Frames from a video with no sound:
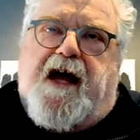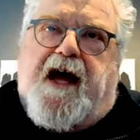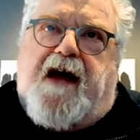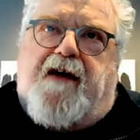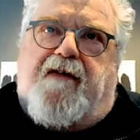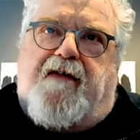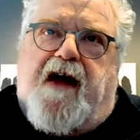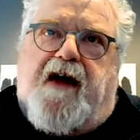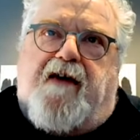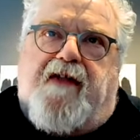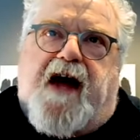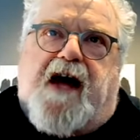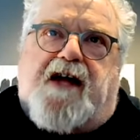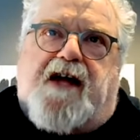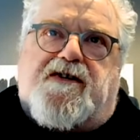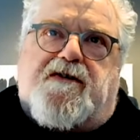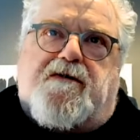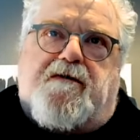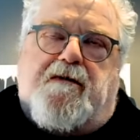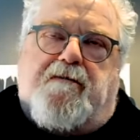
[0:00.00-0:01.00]
And
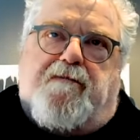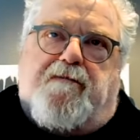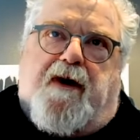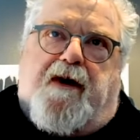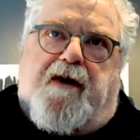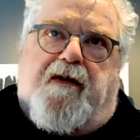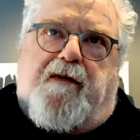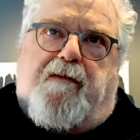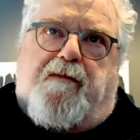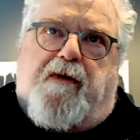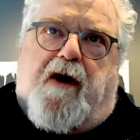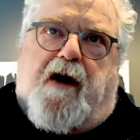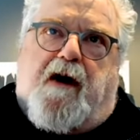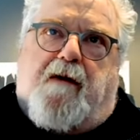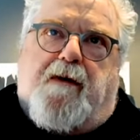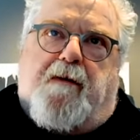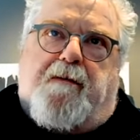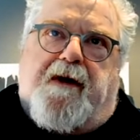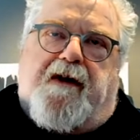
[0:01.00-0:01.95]
that's part of the problem.